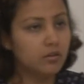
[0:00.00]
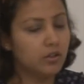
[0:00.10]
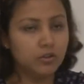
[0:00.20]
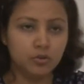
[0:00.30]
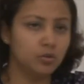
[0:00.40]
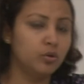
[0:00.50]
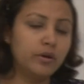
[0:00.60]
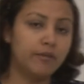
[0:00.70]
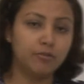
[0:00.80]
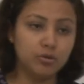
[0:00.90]
And you do
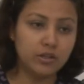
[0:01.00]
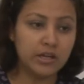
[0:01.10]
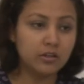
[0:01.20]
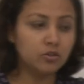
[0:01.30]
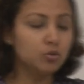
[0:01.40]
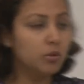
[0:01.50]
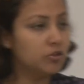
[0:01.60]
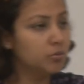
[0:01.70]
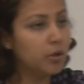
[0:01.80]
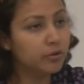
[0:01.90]
not have to think too
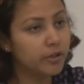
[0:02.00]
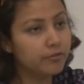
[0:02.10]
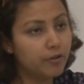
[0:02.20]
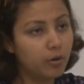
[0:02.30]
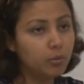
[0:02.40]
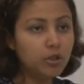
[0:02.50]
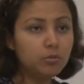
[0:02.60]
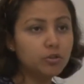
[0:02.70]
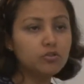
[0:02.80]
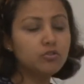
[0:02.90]
much about that formula
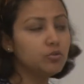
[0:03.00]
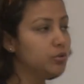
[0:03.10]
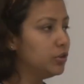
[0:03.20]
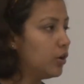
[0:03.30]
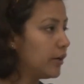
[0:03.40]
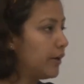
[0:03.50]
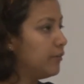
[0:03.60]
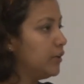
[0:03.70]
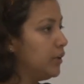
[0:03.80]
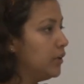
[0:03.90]
because you will not have
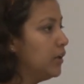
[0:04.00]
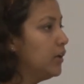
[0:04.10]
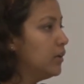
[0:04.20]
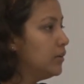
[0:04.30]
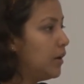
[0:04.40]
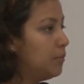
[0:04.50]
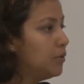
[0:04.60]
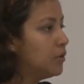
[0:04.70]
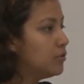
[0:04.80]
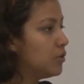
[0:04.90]
any
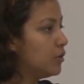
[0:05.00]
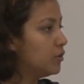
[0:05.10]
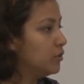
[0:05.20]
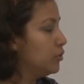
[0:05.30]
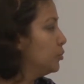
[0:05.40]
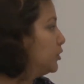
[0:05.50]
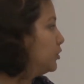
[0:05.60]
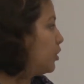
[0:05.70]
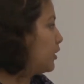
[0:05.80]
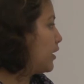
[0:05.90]
numbers or you will
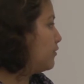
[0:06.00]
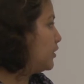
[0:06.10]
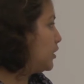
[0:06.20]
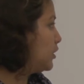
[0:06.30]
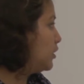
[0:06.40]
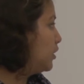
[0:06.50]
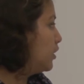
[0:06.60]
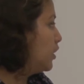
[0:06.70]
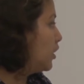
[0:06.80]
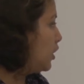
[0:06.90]
not have any
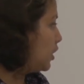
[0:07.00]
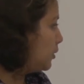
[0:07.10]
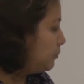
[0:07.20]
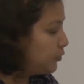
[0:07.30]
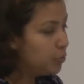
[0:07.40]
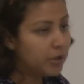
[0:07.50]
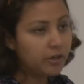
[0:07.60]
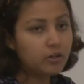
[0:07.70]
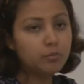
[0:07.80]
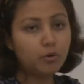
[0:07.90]
uh,
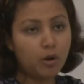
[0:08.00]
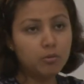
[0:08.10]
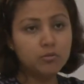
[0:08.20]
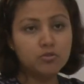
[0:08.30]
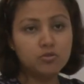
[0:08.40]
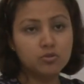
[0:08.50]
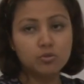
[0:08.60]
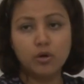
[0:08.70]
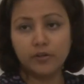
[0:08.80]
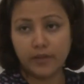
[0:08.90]
numerical problems to
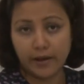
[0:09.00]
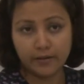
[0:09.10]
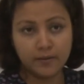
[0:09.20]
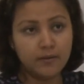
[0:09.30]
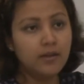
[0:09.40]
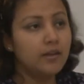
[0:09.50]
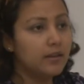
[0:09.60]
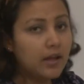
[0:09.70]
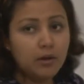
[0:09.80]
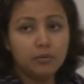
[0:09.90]
do on that.
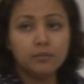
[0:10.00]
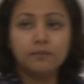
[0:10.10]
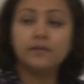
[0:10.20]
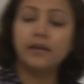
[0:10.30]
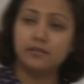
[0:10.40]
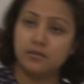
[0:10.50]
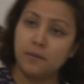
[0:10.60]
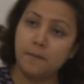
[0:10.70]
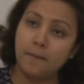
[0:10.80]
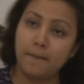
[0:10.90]
Now, yes.
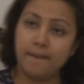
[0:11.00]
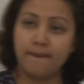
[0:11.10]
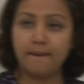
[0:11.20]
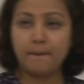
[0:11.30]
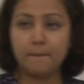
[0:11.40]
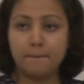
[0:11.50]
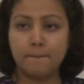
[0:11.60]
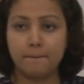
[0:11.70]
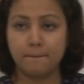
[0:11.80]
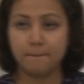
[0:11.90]
It looks like you got two
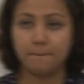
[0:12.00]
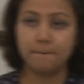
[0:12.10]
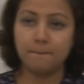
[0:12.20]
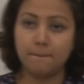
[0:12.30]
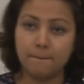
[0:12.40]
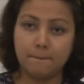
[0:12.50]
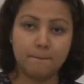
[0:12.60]
different equations there.